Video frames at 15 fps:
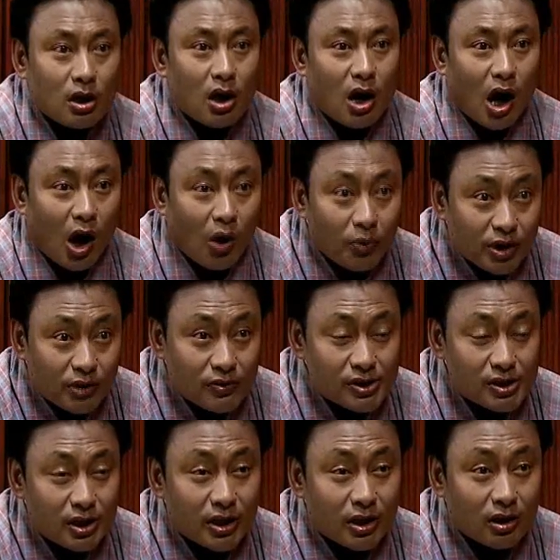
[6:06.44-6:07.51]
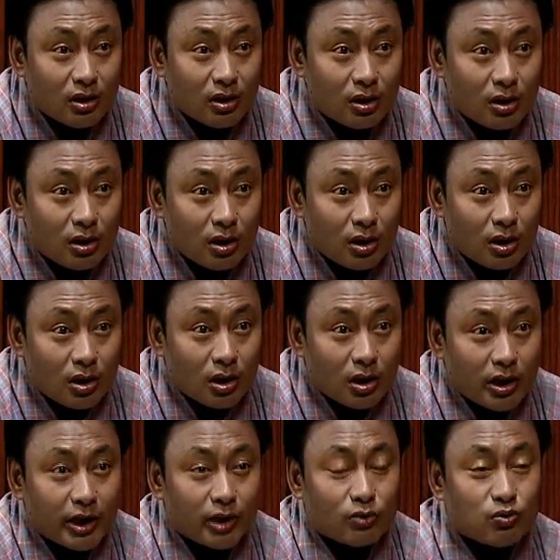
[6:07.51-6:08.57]
how it was illegal,
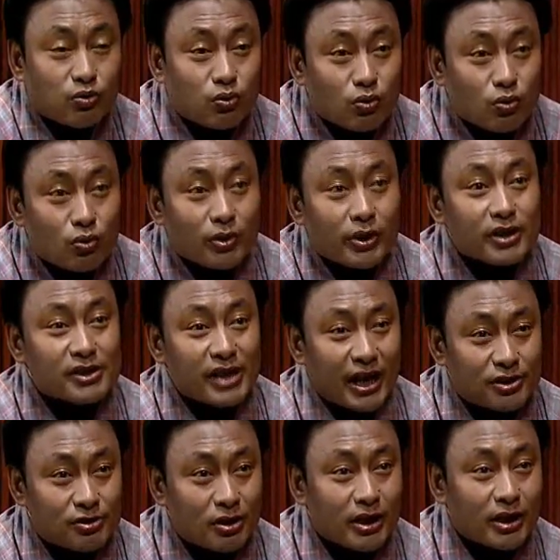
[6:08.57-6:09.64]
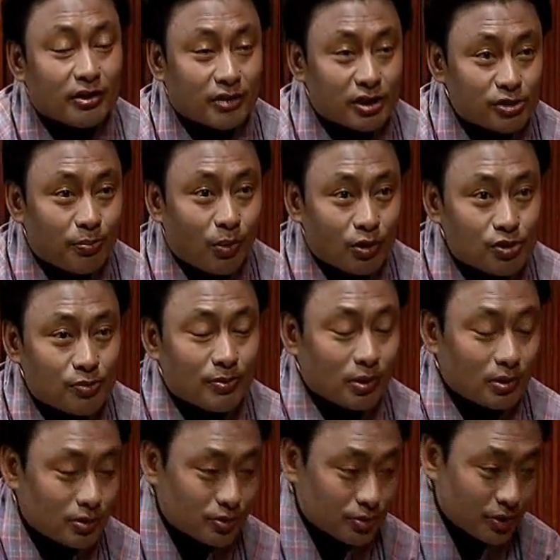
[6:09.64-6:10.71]
and who is actually
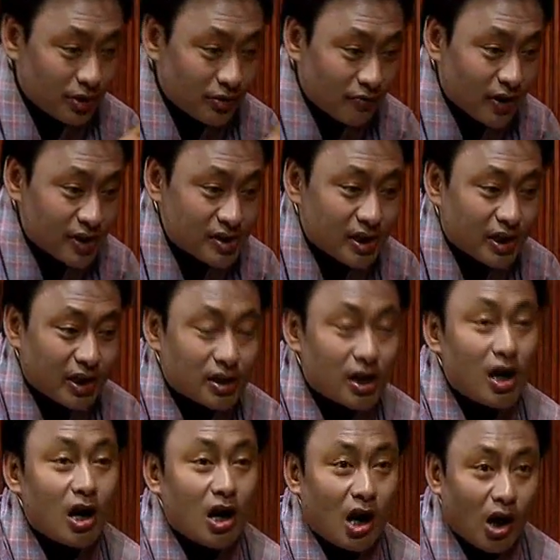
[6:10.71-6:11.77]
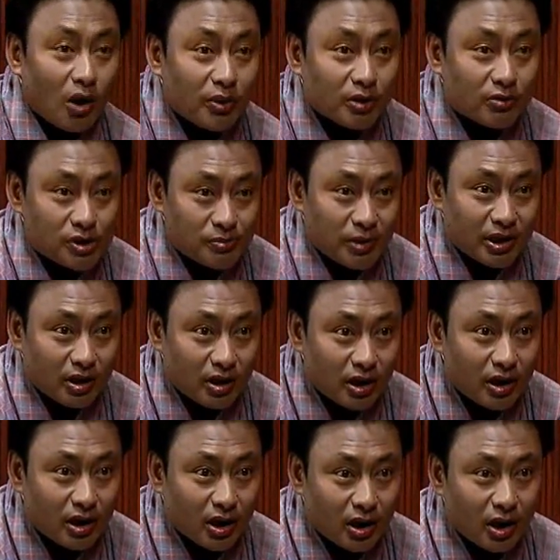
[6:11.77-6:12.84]
responsible to investigate how it was made
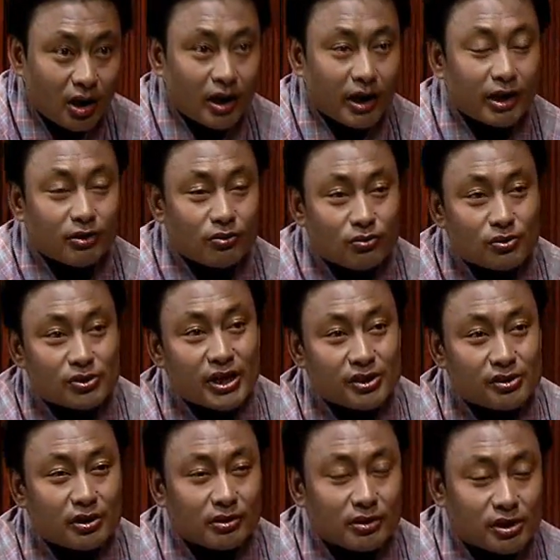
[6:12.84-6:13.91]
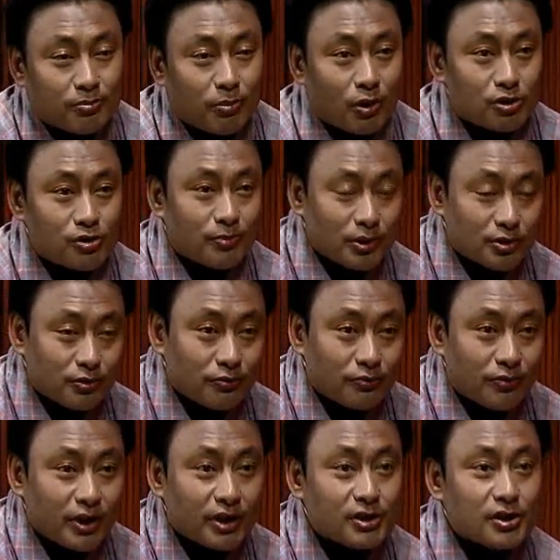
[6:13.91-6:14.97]
illegal, and who is actually responsible to
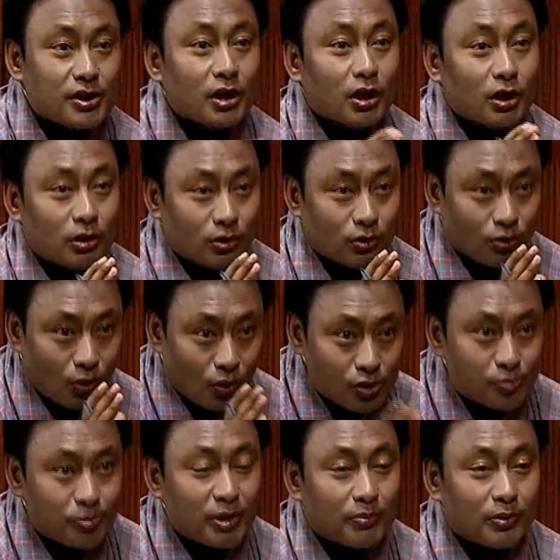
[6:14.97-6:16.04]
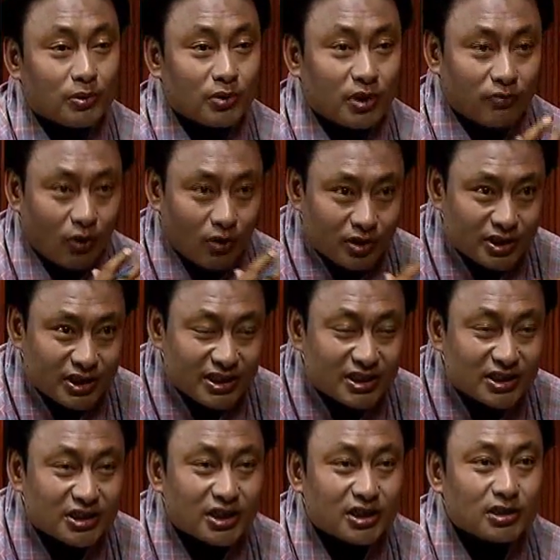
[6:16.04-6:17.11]
fix those people who have already
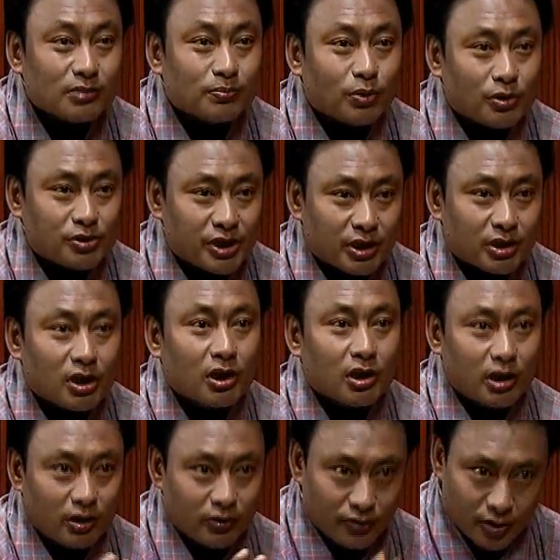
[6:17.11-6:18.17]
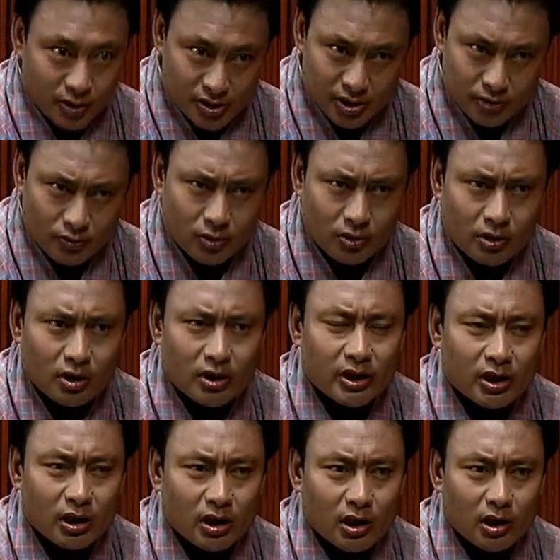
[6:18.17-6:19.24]
initiated the project if it was at all illegal.